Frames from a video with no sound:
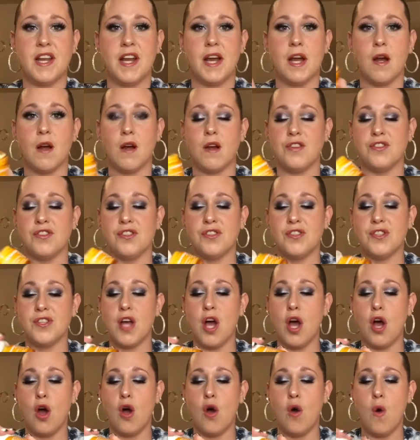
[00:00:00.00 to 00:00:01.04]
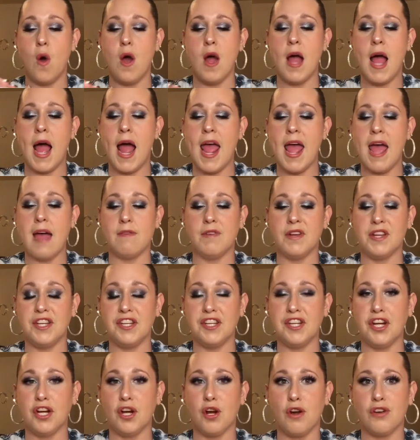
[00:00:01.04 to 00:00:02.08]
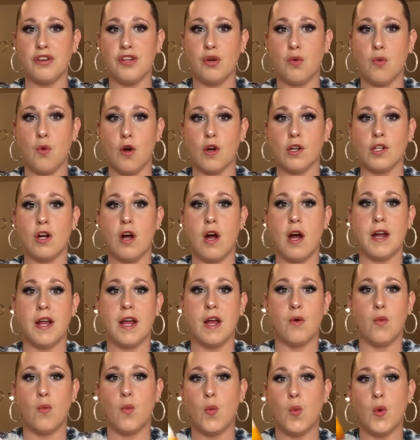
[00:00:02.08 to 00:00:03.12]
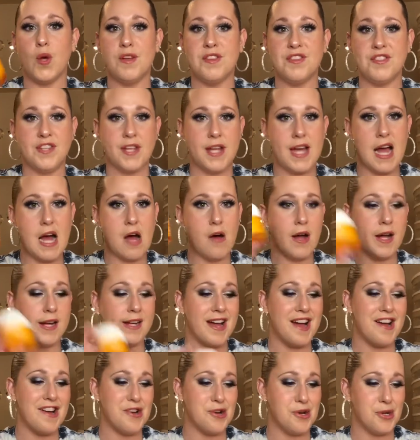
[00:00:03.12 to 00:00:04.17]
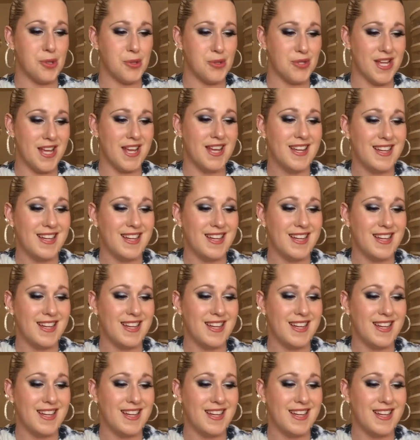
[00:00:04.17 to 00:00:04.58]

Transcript: there, so I have a year to work on it. We'll see how it goes.